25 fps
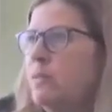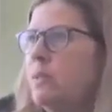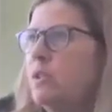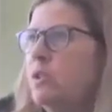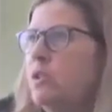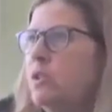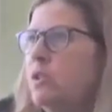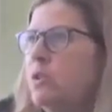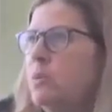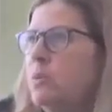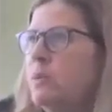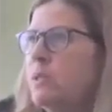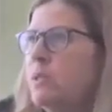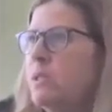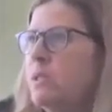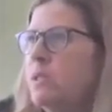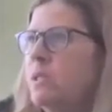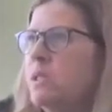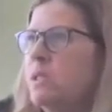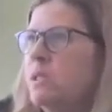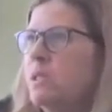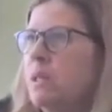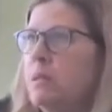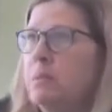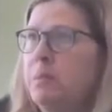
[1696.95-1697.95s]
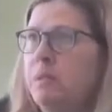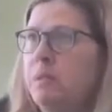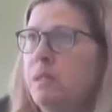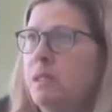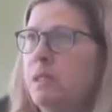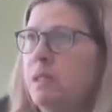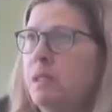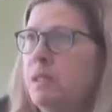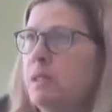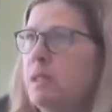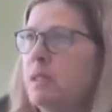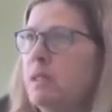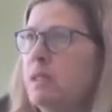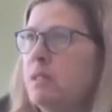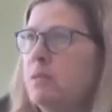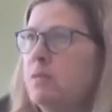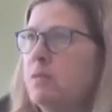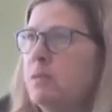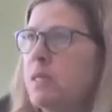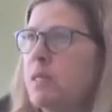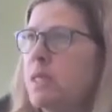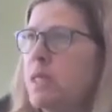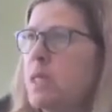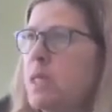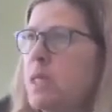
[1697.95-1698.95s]
issue with it
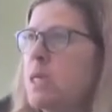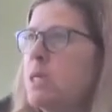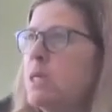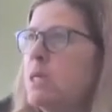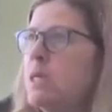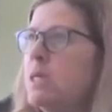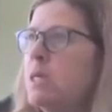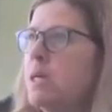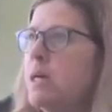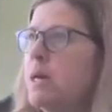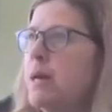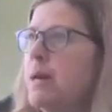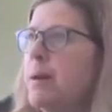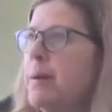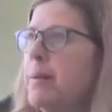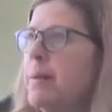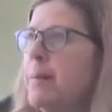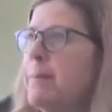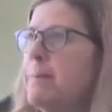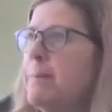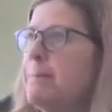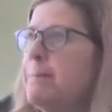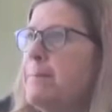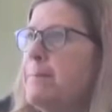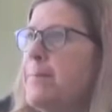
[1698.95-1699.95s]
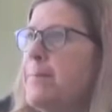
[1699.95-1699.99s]
substantively. I